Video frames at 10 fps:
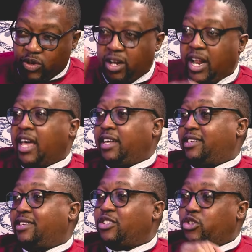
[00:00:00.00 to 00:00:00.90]
There is no
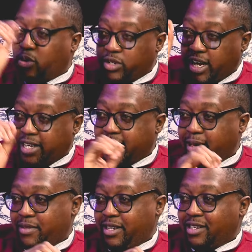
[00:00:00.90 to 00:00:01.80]
light. Don't
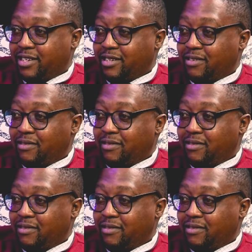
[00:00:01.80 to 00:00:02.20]
accept it.